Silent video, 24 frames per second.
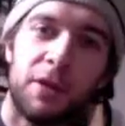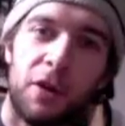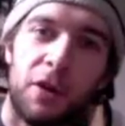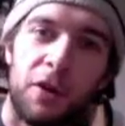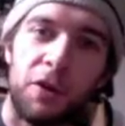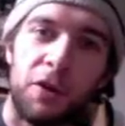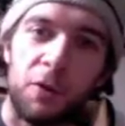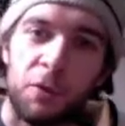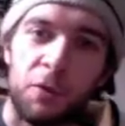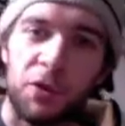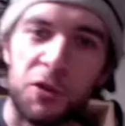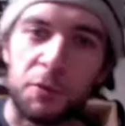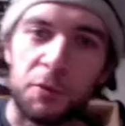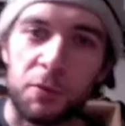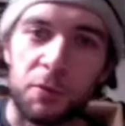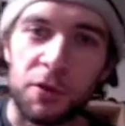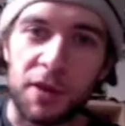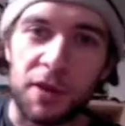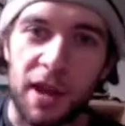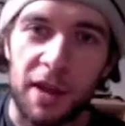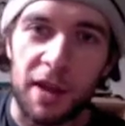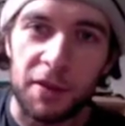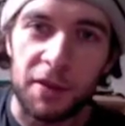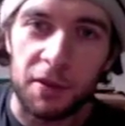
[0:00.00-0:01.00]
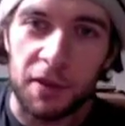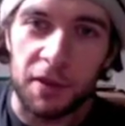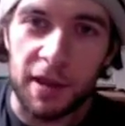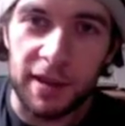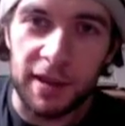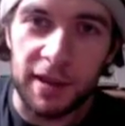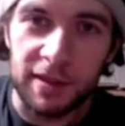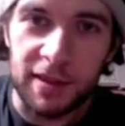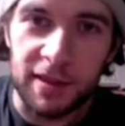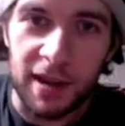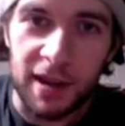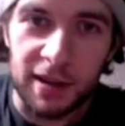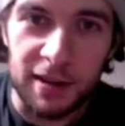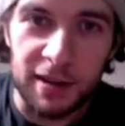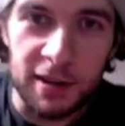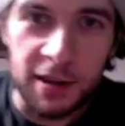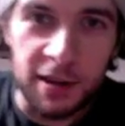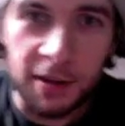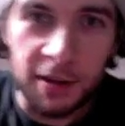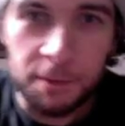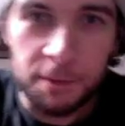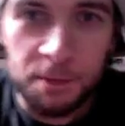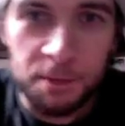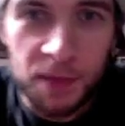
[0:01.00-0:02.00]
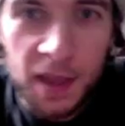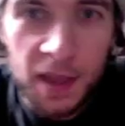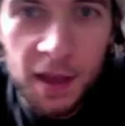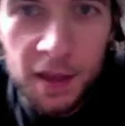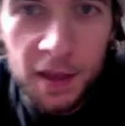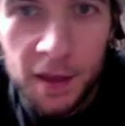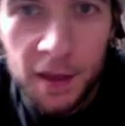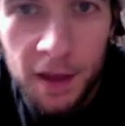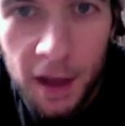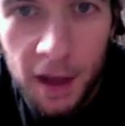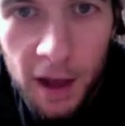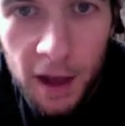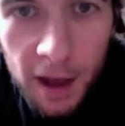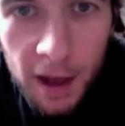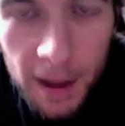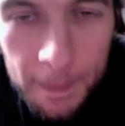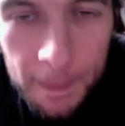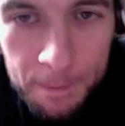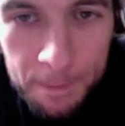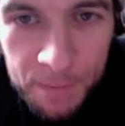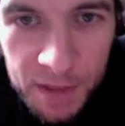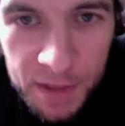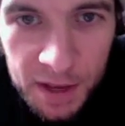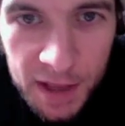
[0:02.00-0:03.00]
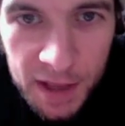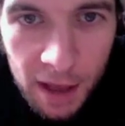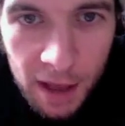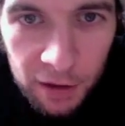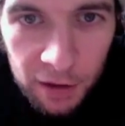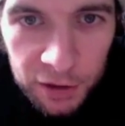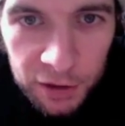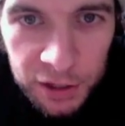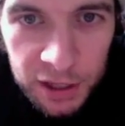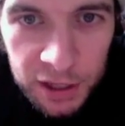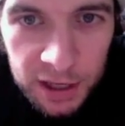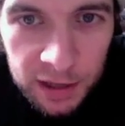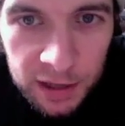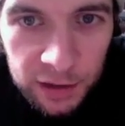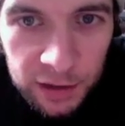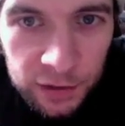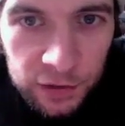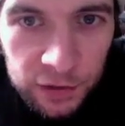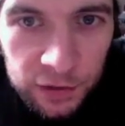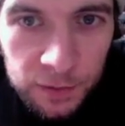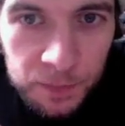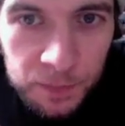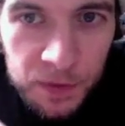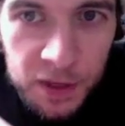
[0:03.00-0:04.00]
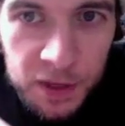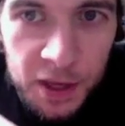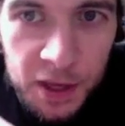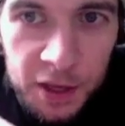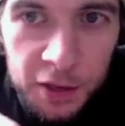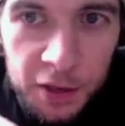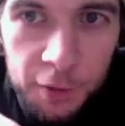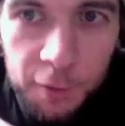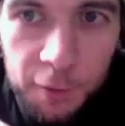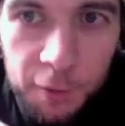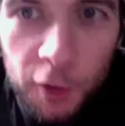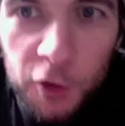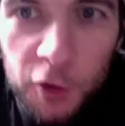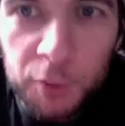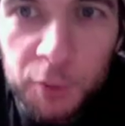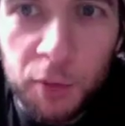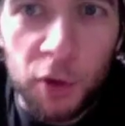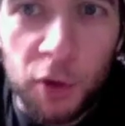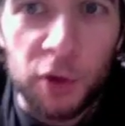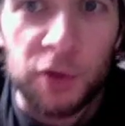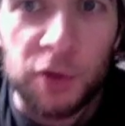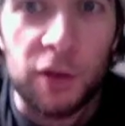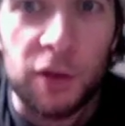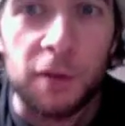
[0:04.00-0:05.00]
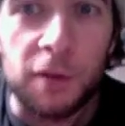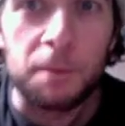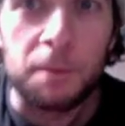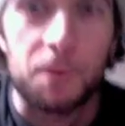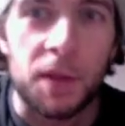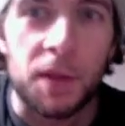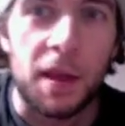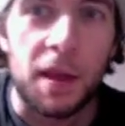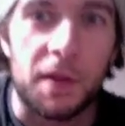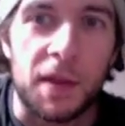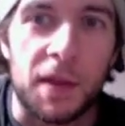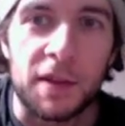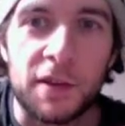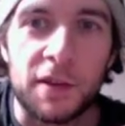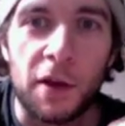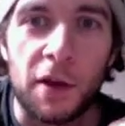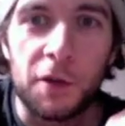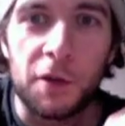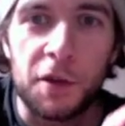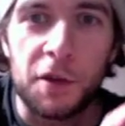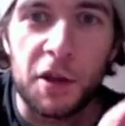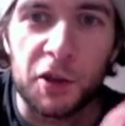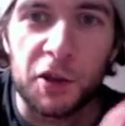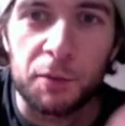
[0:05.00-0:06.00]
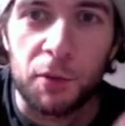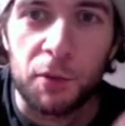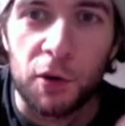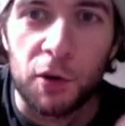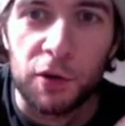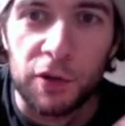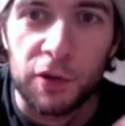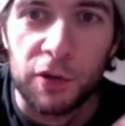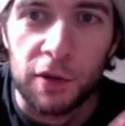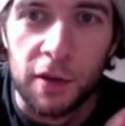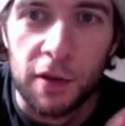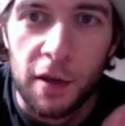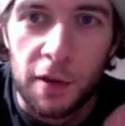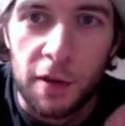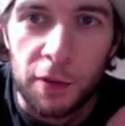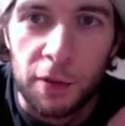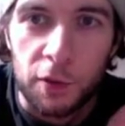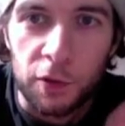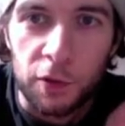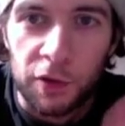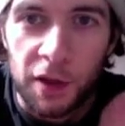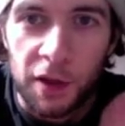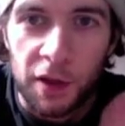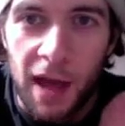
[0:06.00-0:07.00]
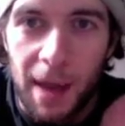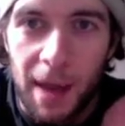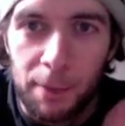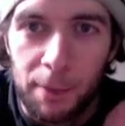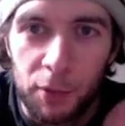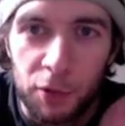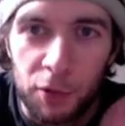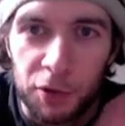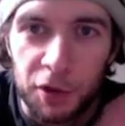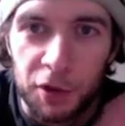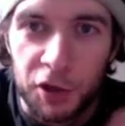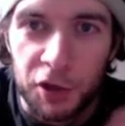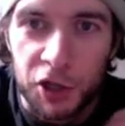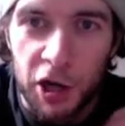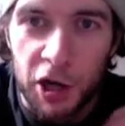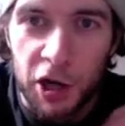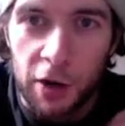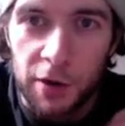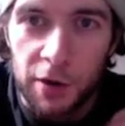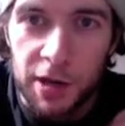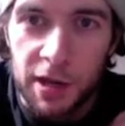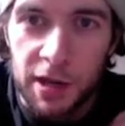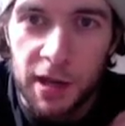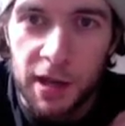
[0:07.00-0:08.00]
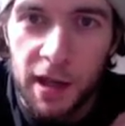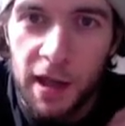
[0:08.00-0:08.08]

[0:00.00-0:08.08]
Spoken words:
on the Whisper Down the Lane technique. The analogy is, you get the first person, they tell the next person, "There's an apple in the cherry."